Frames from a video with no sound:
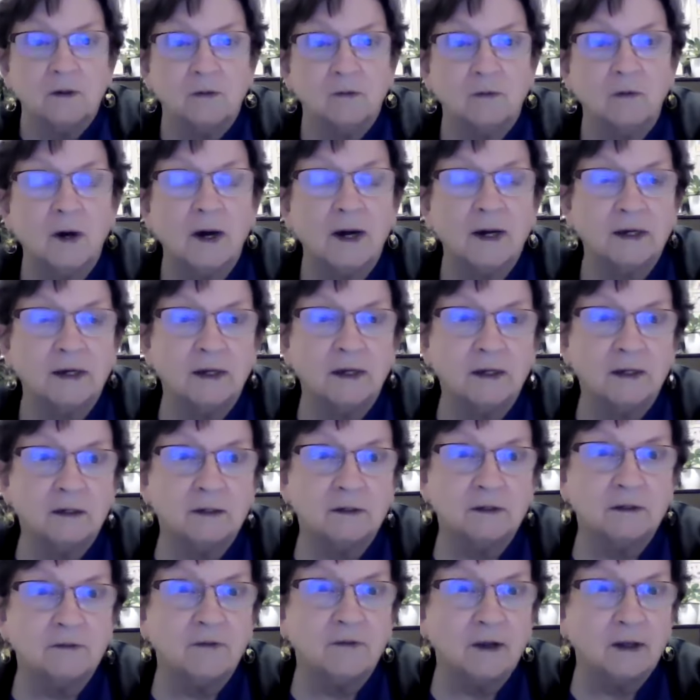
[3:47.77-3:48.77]
writing
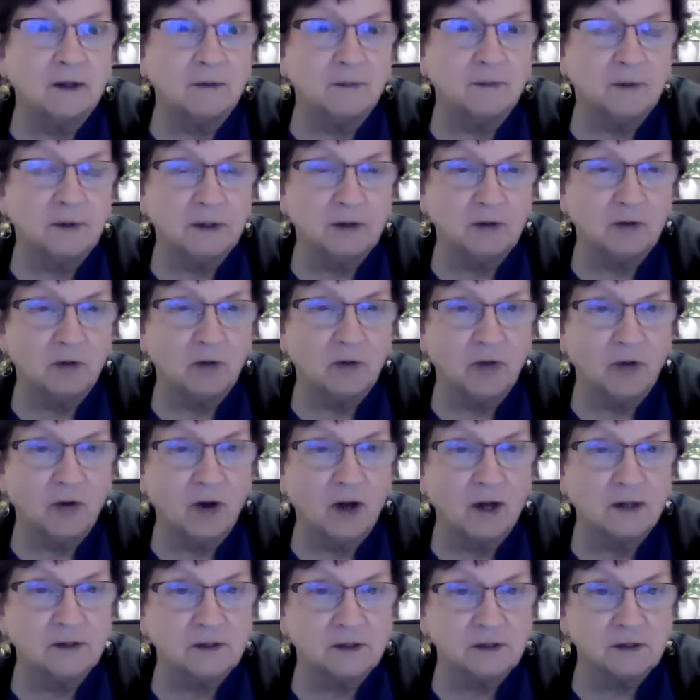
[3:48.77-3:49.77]
and developing your
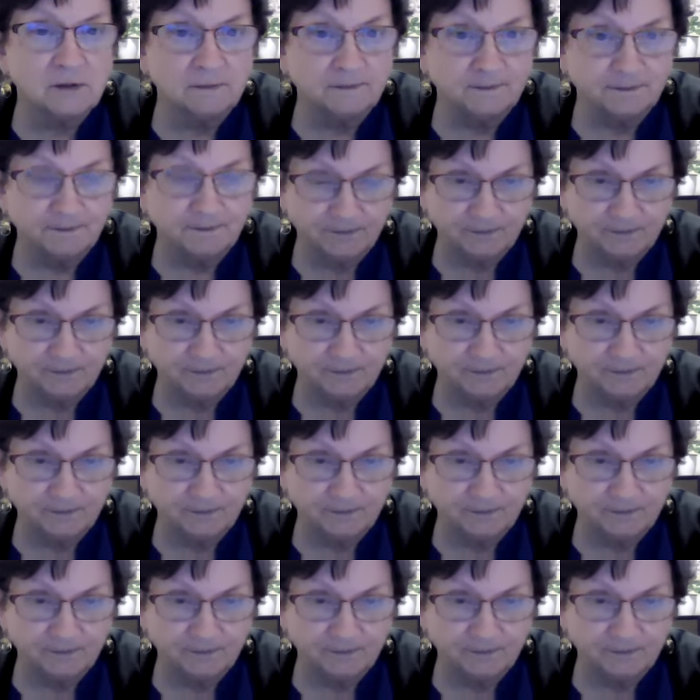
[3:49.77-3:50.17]
thoughts?